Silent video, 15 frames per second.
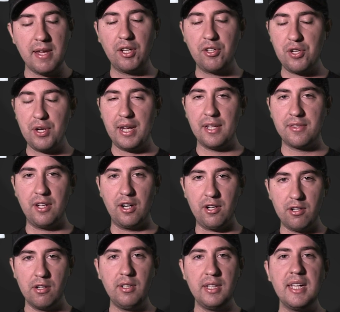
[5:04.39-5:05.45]
make sure you get there
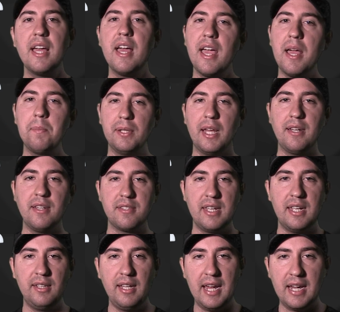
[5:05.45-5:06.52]
early and plan to
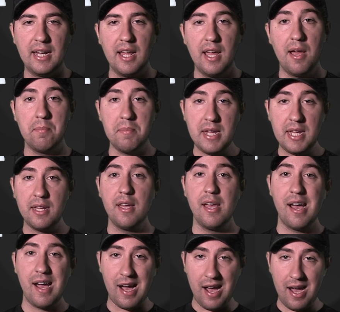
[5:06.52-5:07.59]
stay late.
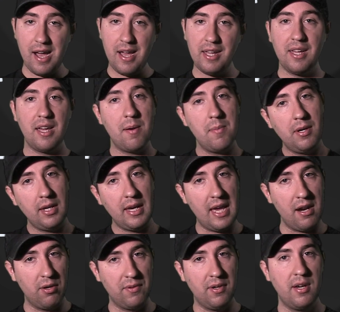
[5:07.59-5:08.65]
I am going to
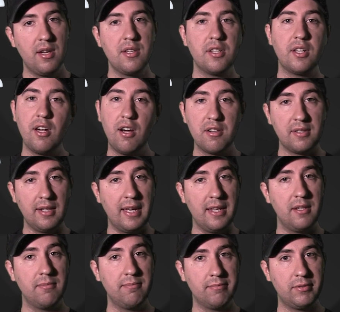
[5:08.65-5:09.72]
head over to Cars Land.
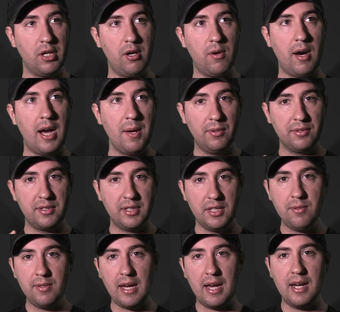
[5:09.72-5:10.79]
So I will see
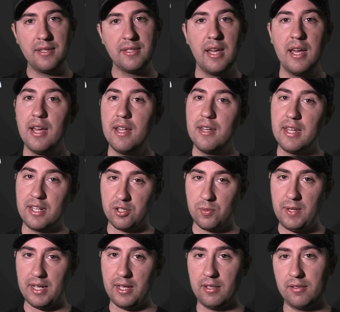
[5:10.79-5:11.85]
you guys next
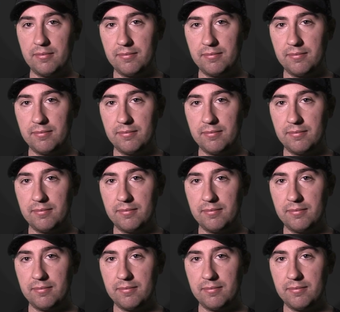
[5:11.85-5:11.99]
week.